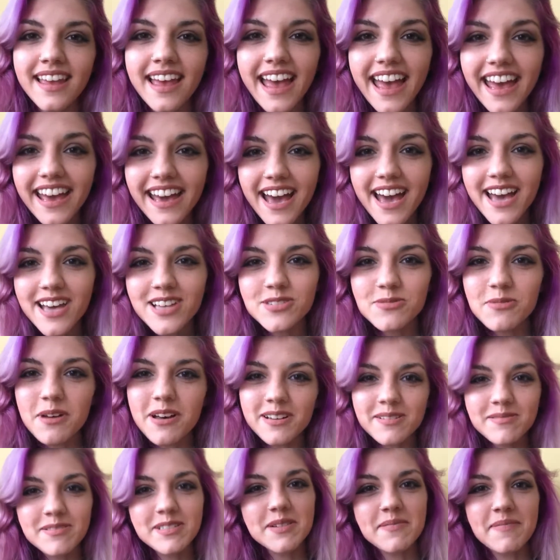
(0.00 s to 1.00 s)
Hey guys,
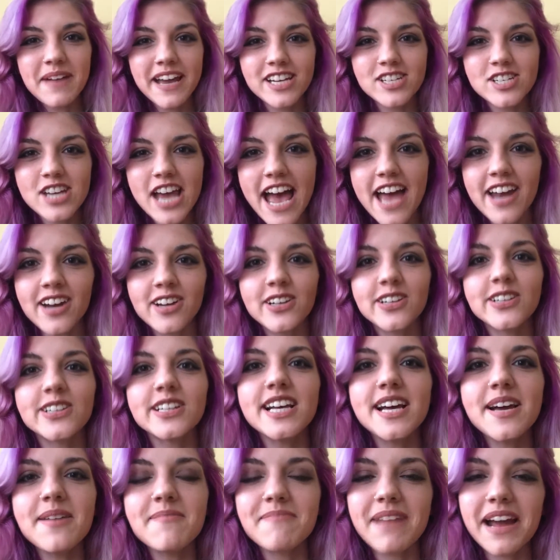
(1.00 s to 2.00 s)
welcome to my channel.
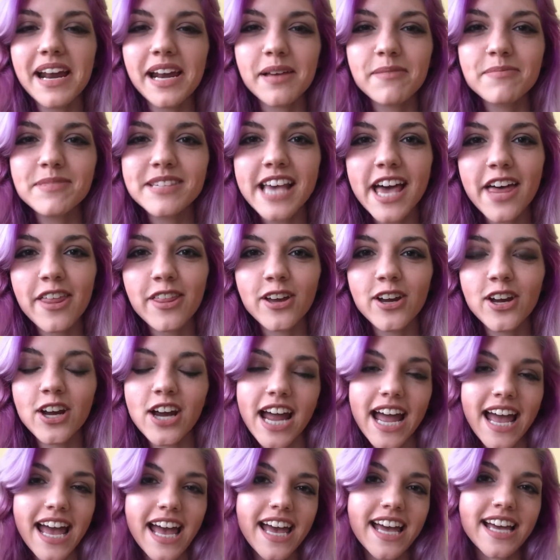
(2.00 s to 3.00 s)
My name's
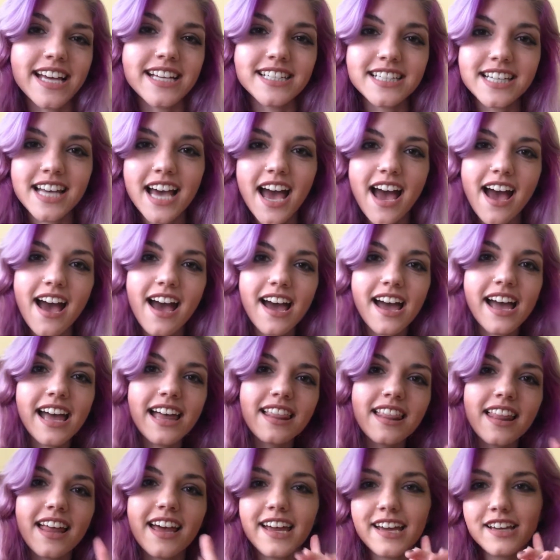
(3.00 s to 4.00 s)
Heather and
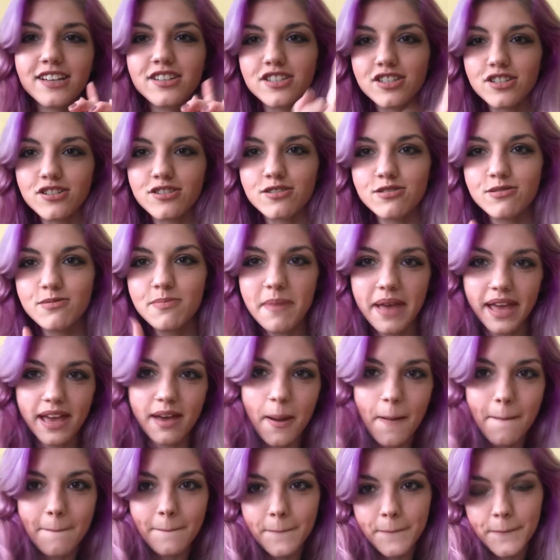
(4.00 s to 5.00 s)
I like to do
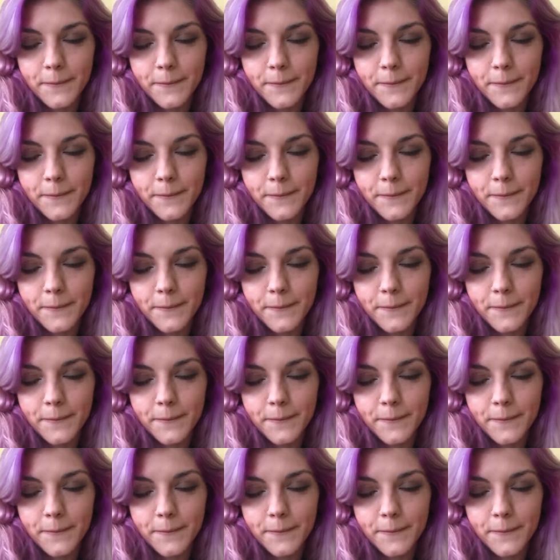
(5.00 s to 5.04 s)
makeup.